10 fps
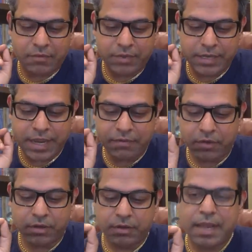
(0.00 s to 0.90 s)
I will
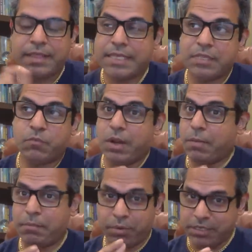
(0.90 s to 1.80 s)
never, uh, this is
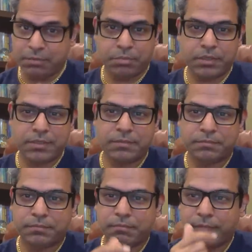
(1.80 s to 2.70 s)
one of my principles.
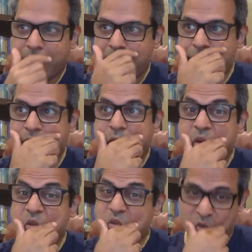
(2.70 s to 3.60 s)
After
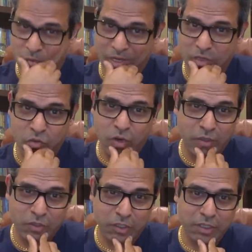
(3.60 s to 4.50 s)
going to so many
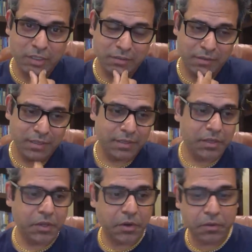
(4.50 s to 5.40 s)
astrologers,
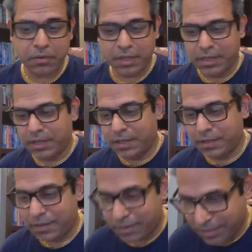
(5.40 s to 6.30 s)
you know,
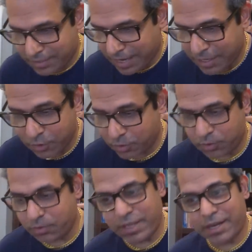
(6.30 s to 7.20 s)
because I used
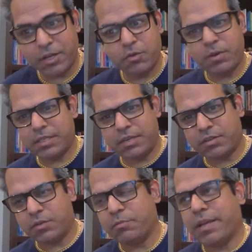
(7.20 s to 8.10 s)
to do that in US, there
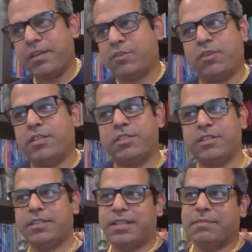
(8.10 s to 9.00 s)
are so many
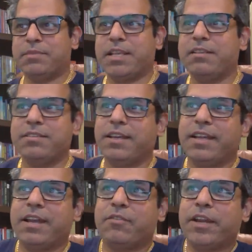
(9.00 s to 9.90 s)
astrologers themselves.
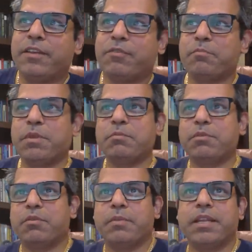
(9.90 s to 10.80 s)
I got reading from
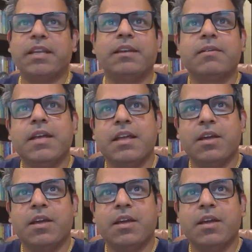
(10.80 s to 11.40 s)
people from India.